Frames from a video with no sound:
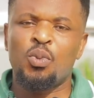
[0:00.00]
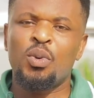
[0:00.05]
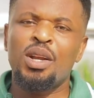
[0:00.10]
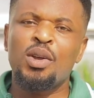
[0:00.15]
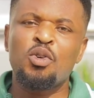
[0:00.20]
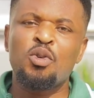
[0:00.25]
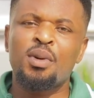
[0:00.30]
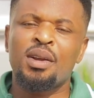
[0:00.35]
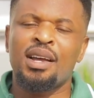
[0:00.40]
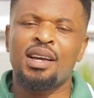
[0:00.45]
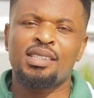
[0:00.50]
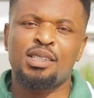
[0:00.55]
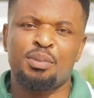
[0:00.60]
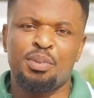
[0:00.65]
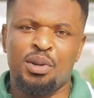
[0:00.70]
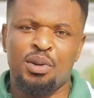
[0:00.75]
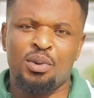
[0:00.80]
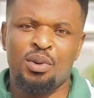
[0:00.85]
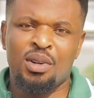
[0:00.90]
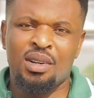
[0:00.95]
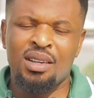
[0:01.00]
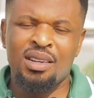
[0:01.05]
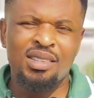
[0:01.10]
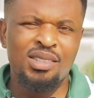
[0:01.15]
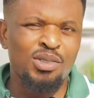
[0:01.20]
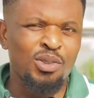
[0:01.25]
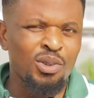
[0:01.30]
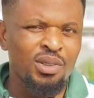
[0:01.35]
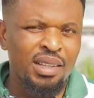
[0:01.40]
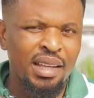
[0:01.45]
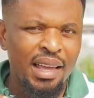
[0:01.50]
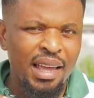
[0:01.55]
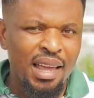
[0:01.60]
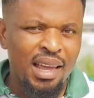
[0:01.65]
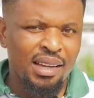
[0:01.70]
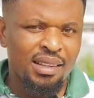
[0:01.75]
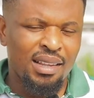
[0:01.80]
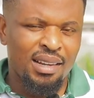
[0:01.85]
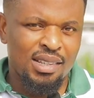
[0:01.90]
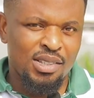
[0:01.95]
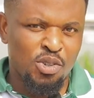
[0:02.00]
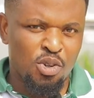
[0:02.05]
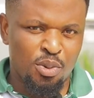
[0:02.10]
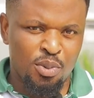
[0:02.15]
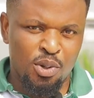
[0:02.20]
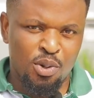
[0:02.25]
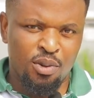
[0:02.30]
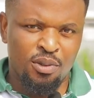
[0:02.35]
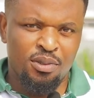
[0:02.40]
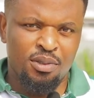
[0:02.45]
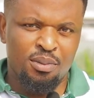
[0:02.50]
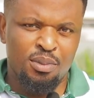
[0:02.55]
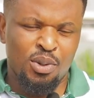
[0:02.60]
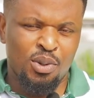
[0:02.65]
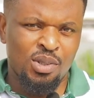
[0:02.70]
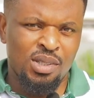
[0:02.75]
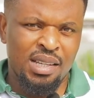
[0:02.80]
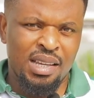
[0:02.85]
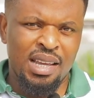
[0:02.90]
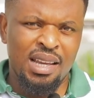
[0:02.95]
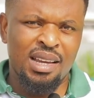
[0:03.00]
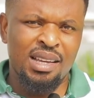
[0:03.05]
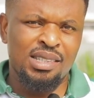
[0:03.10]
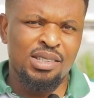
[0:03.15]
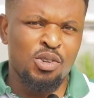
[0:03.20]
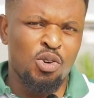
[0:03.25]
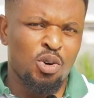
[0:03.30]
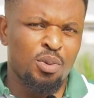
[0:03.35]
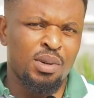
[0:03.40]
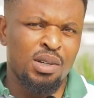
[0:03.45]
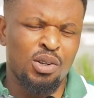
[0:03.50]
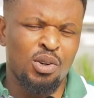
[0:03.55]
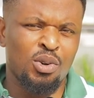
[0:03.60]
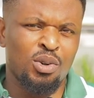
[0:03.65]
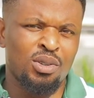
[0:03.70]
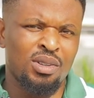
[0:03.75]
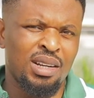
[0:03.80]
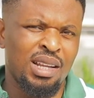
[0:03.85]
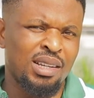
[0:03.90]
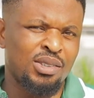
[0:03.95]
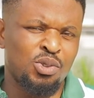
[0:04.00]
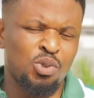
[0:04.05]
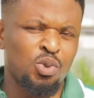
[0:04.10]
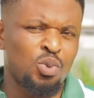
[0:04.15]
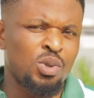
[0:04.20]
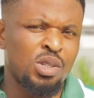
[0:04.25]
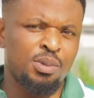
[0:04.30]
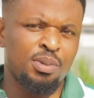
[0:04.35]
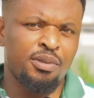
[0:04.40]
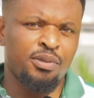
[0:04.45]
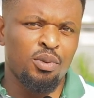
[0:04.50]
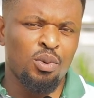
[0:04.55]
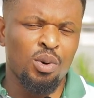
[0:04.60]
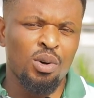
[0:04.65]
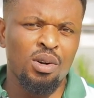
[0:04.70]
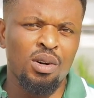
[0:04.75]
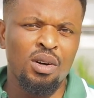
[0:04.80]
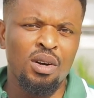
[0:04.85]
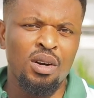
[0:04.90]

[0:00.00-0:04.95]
When a woman has a period, it is not the egg that is coming off, because the egg has come and gone like 2 weeks before.